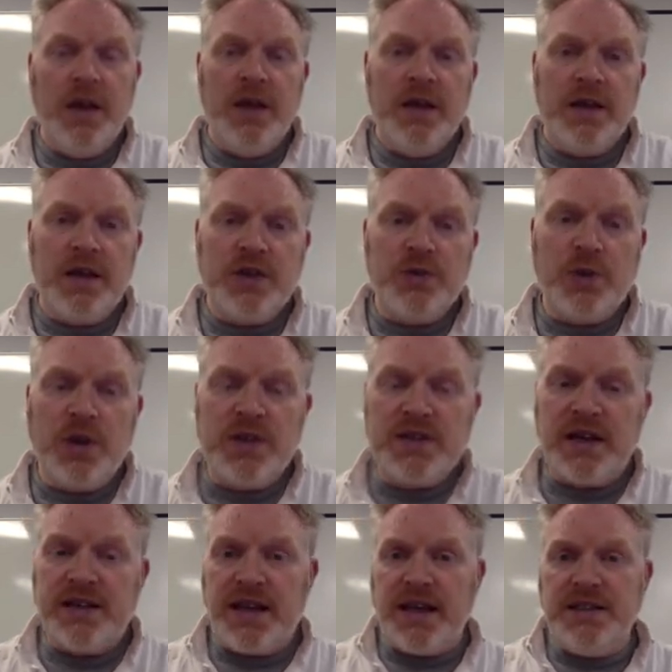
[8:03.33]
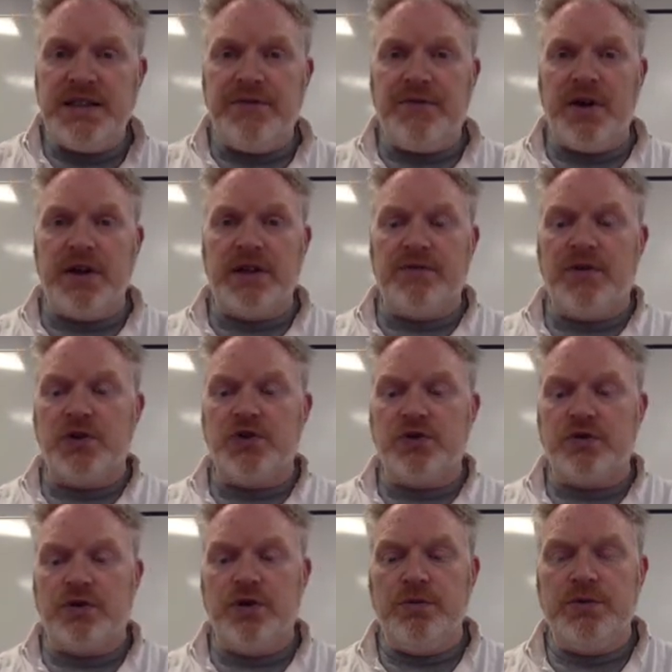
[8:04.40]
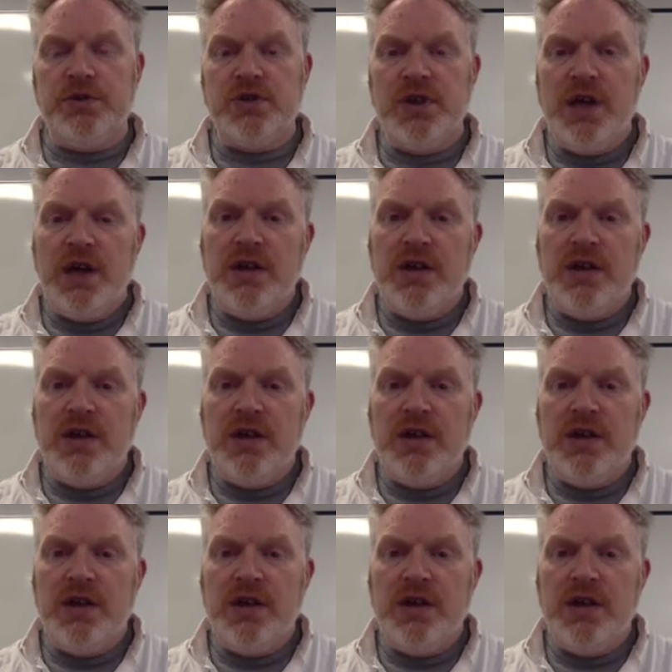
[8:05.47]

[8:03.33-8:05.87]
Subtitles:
Now, as well as identifying the fossil groups,